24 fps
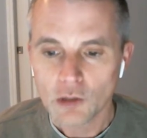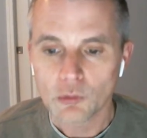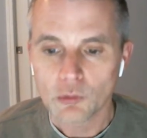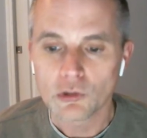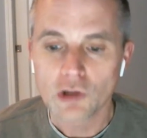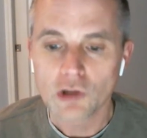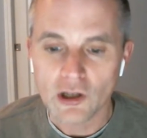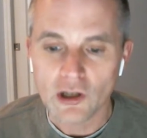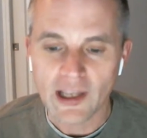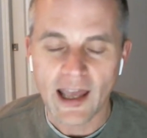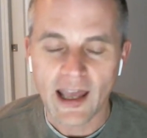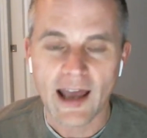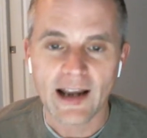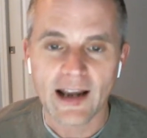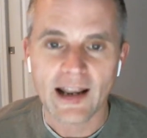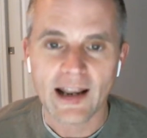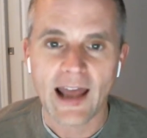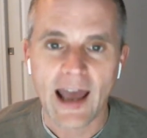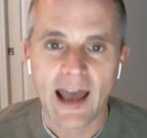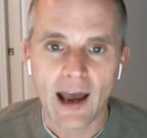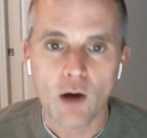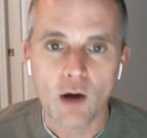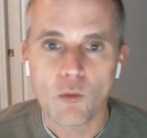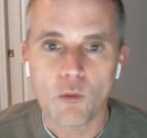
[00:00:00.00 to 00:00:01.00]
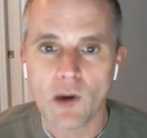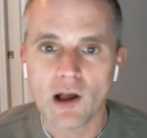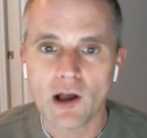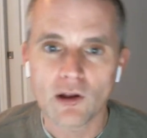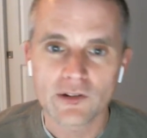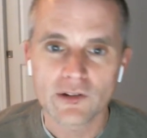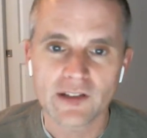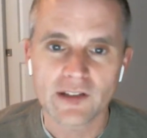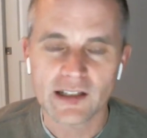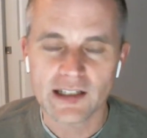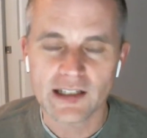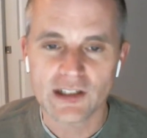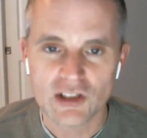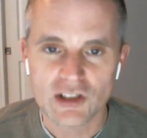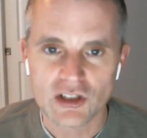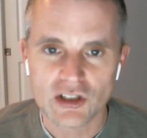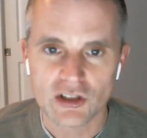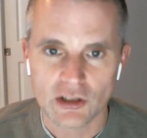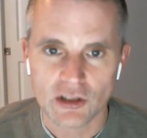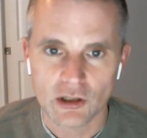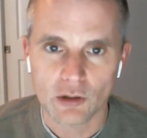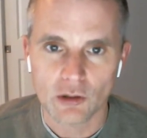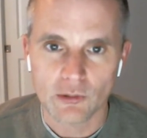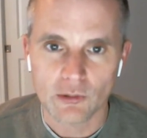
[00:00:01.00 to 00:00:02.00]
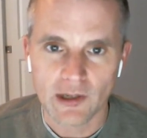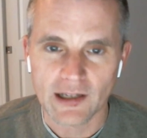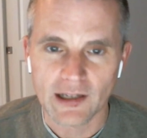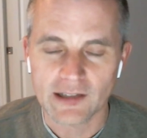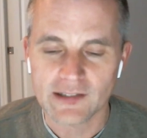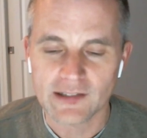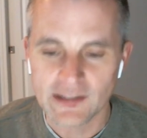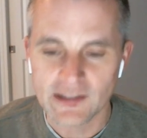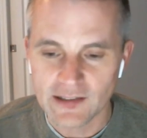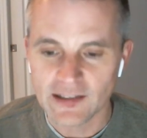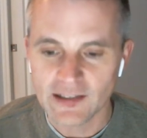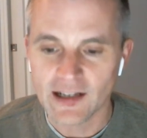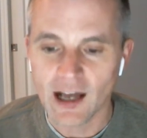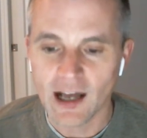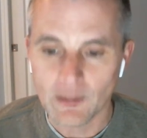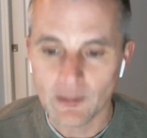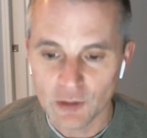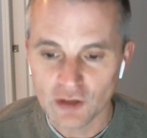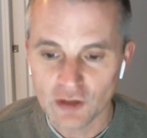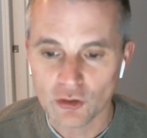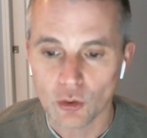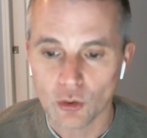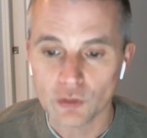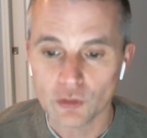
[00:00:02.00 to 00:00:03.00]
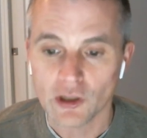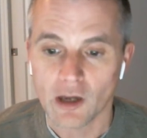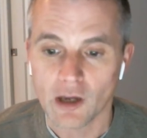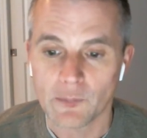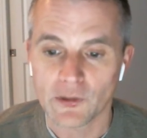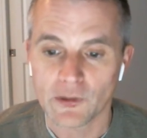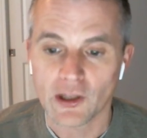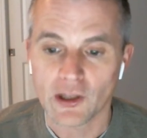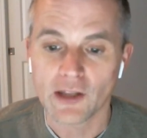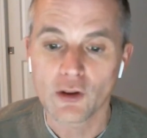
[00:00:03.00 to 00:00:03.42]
we'll look at how well did each, you know, did the anomalies hold up.